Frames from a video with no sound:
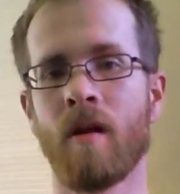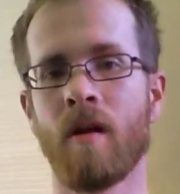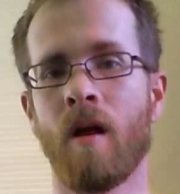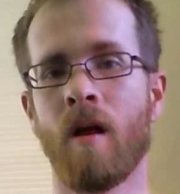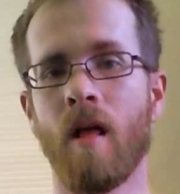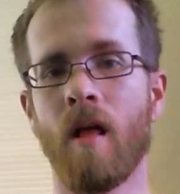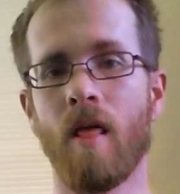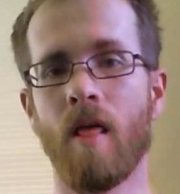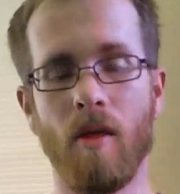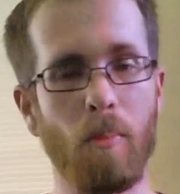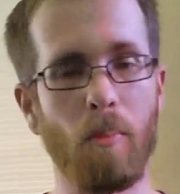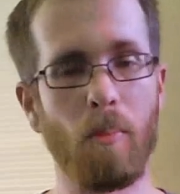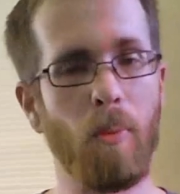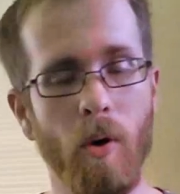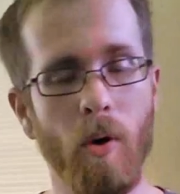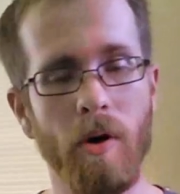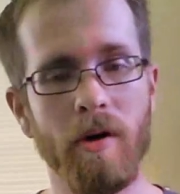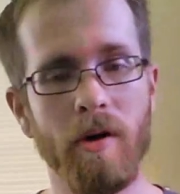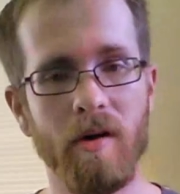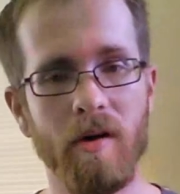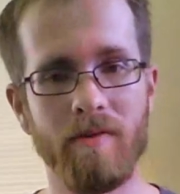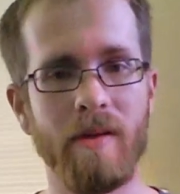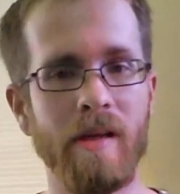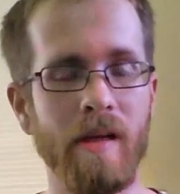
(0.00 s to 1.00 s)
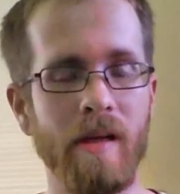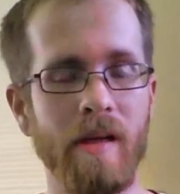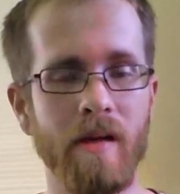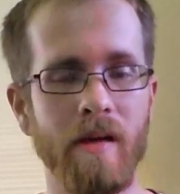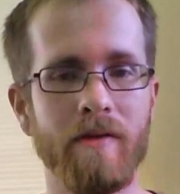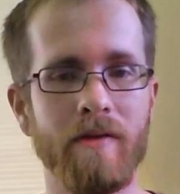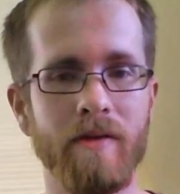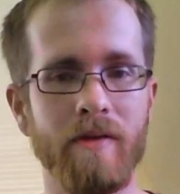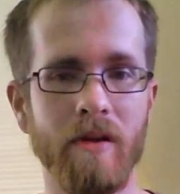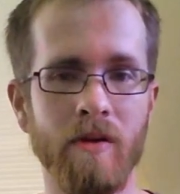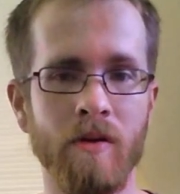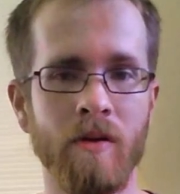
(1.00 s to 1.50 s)
The point of the
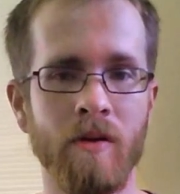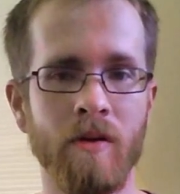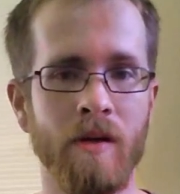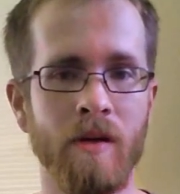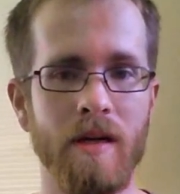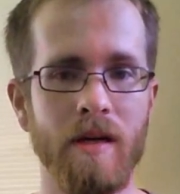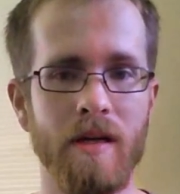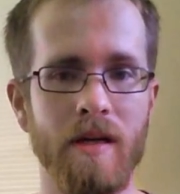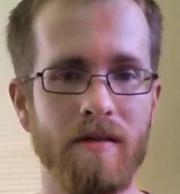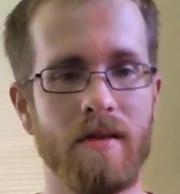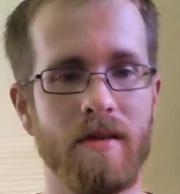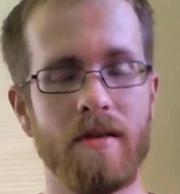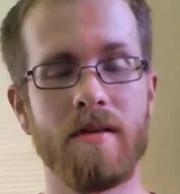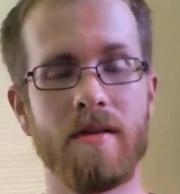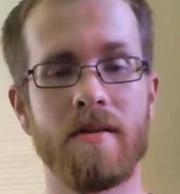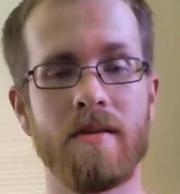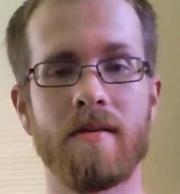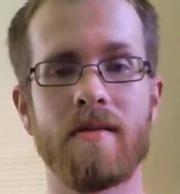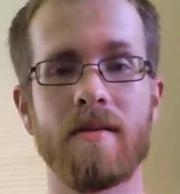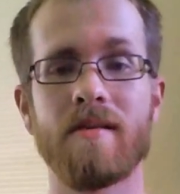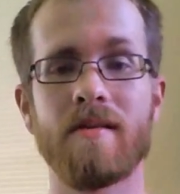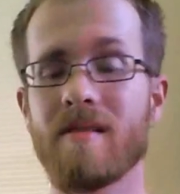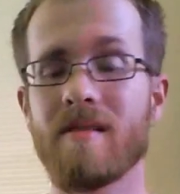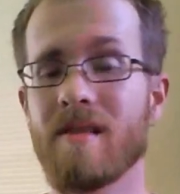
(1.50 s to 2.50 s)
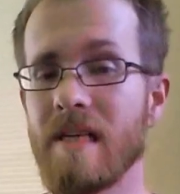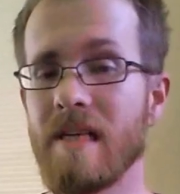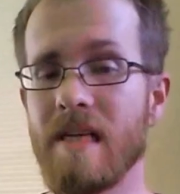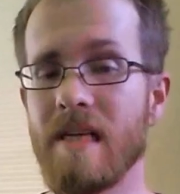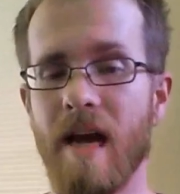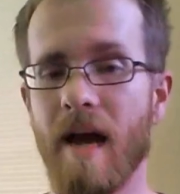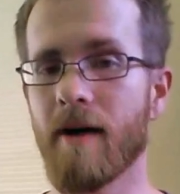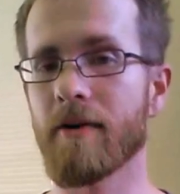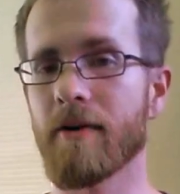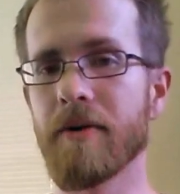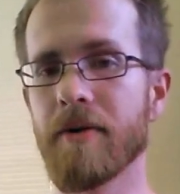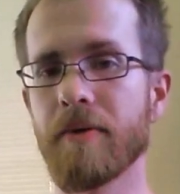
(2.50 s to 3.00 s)
interview is to just see
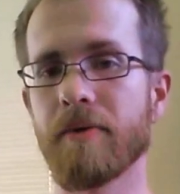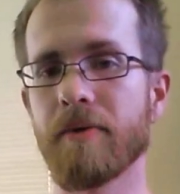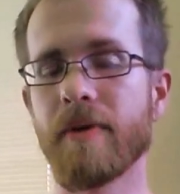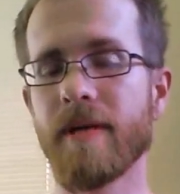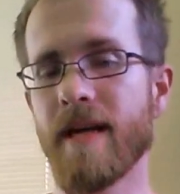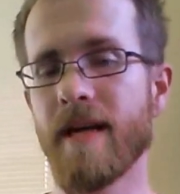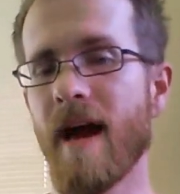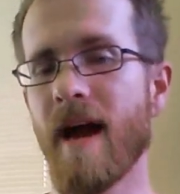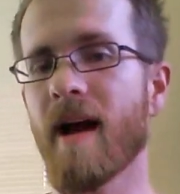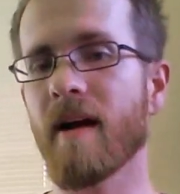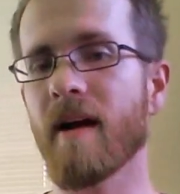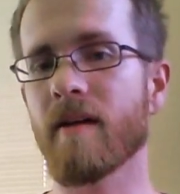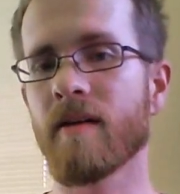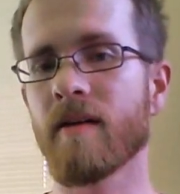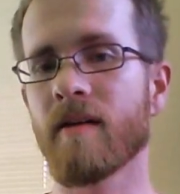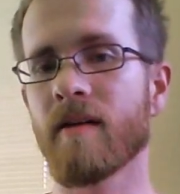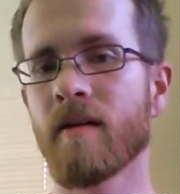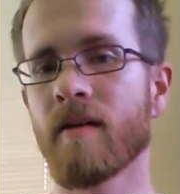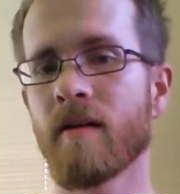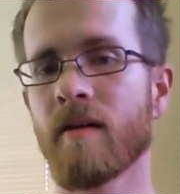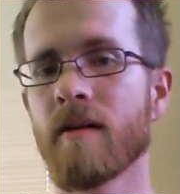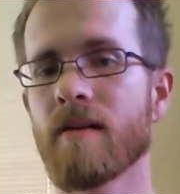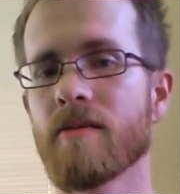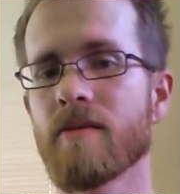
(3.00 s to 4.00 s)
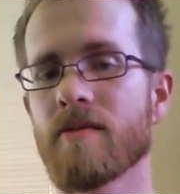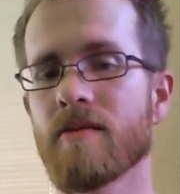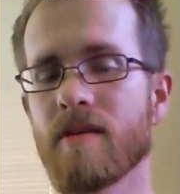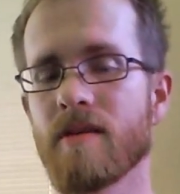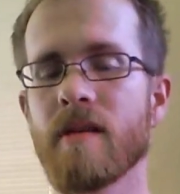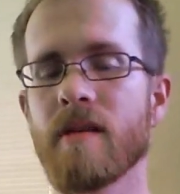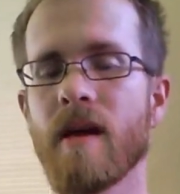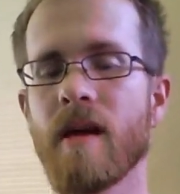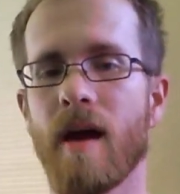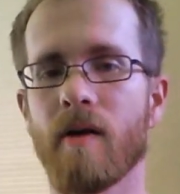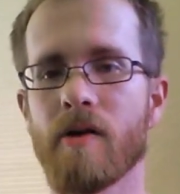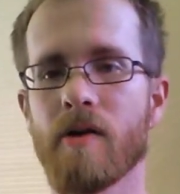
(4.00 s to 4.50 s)
how you react,
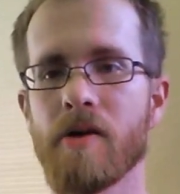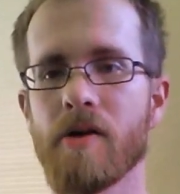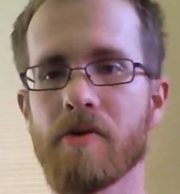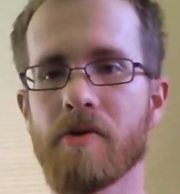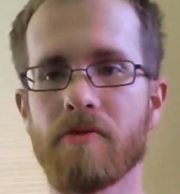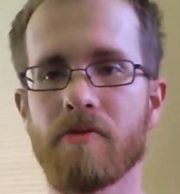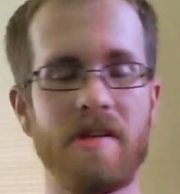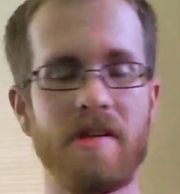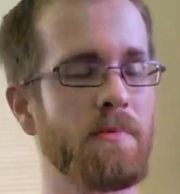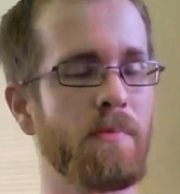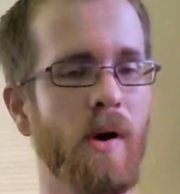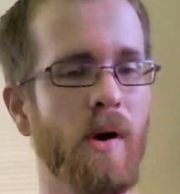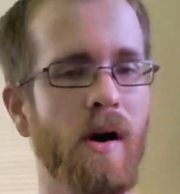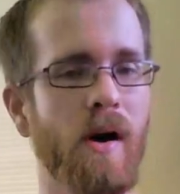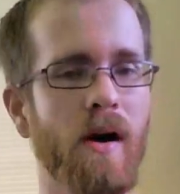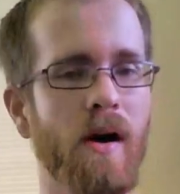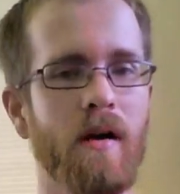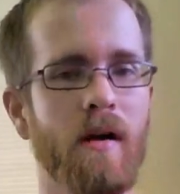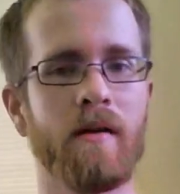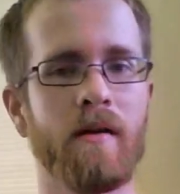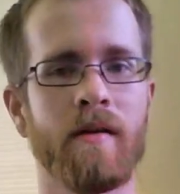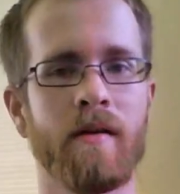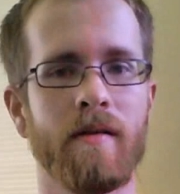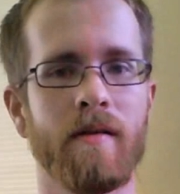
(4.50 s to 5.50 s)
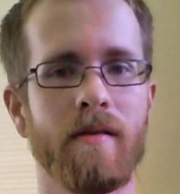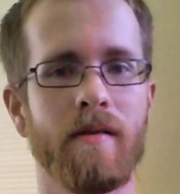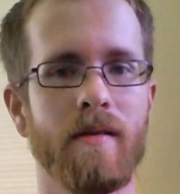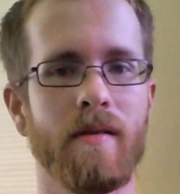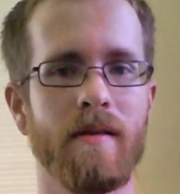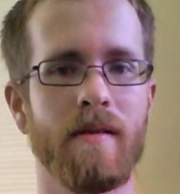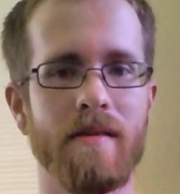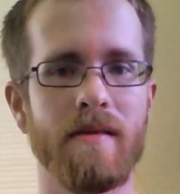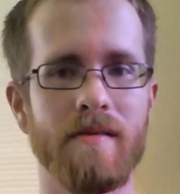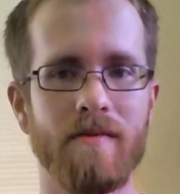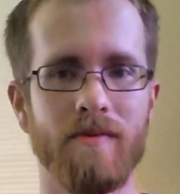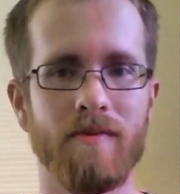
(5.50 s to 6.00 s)
see how you respond to
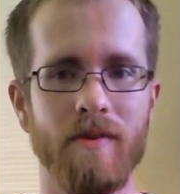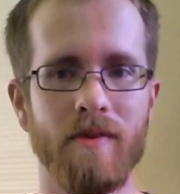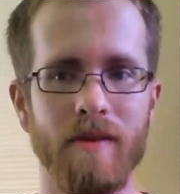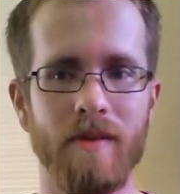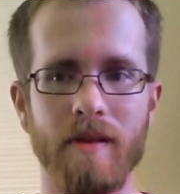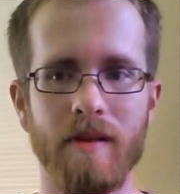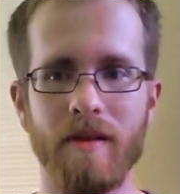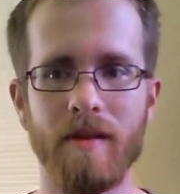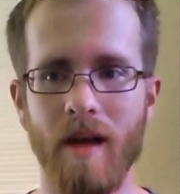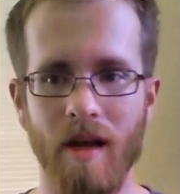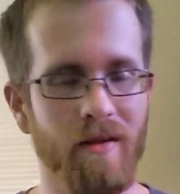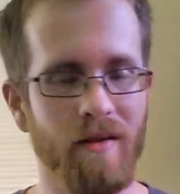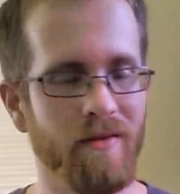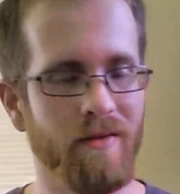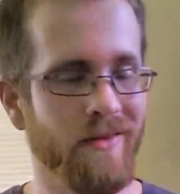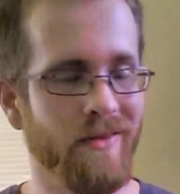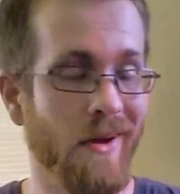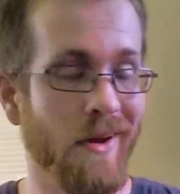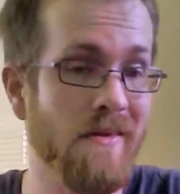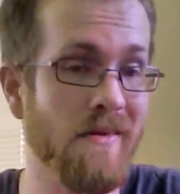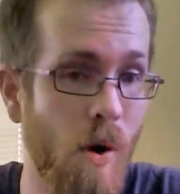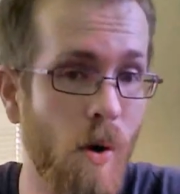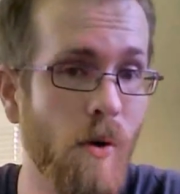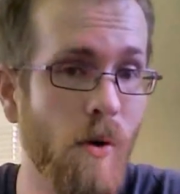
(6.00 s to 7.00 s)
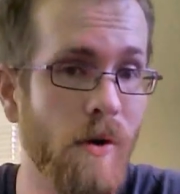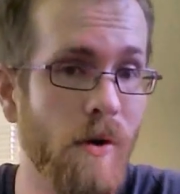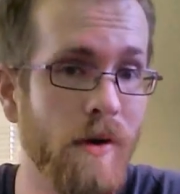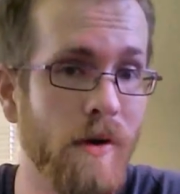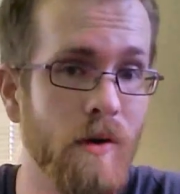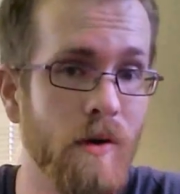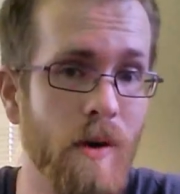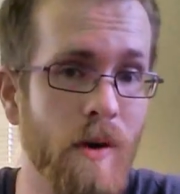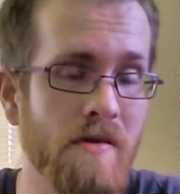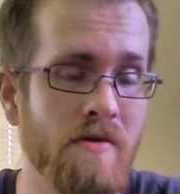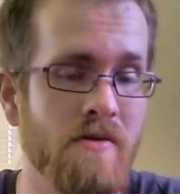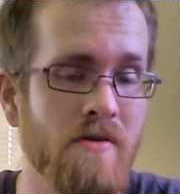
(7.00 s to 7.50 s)
these really kind of annoying
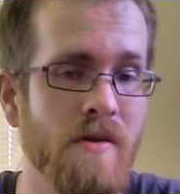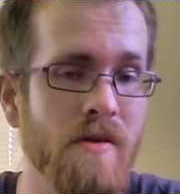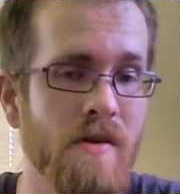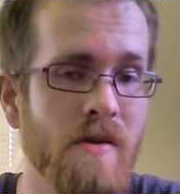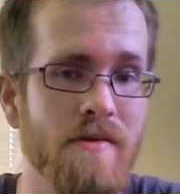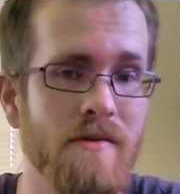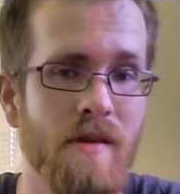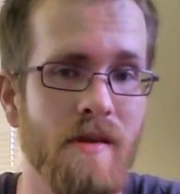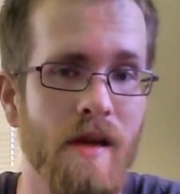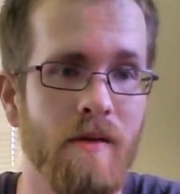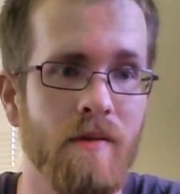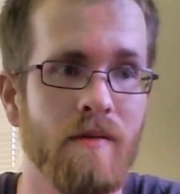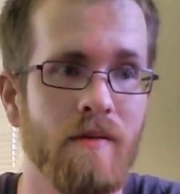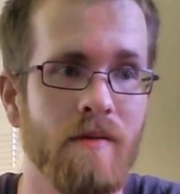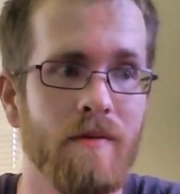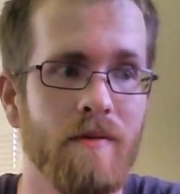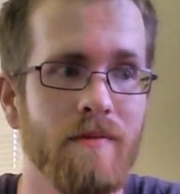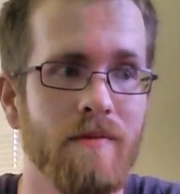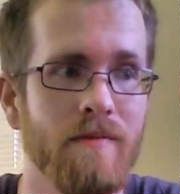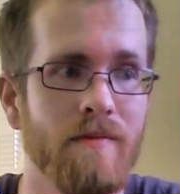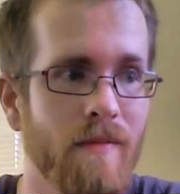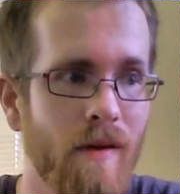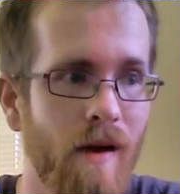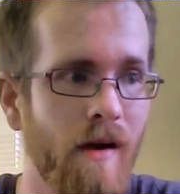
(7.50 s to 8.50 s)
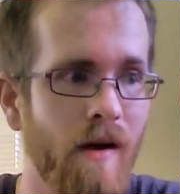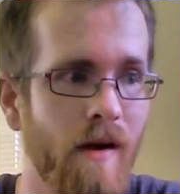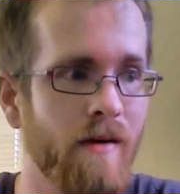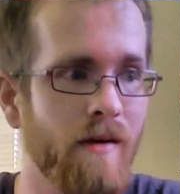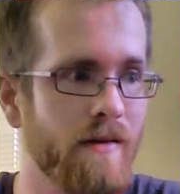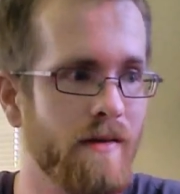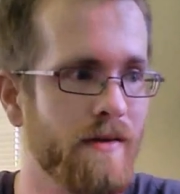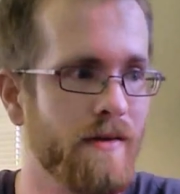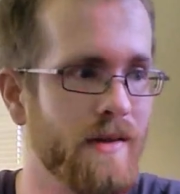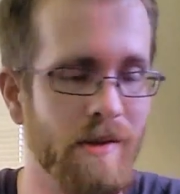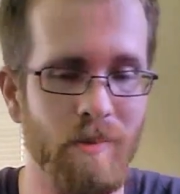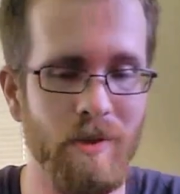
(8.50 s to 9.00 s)
questions that are
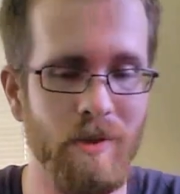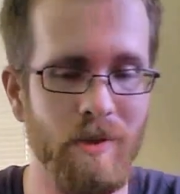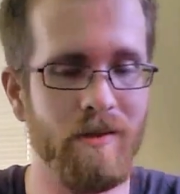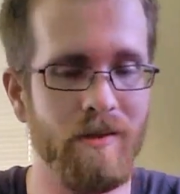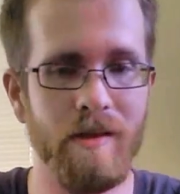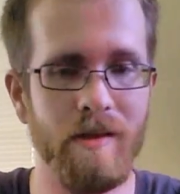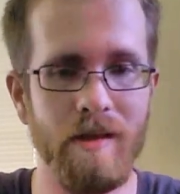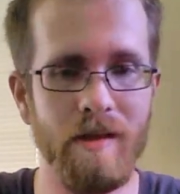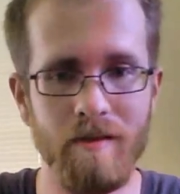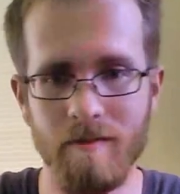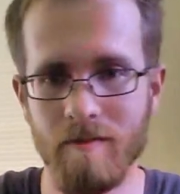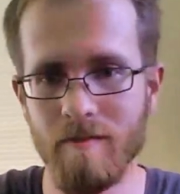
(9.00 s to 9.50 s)
seemingly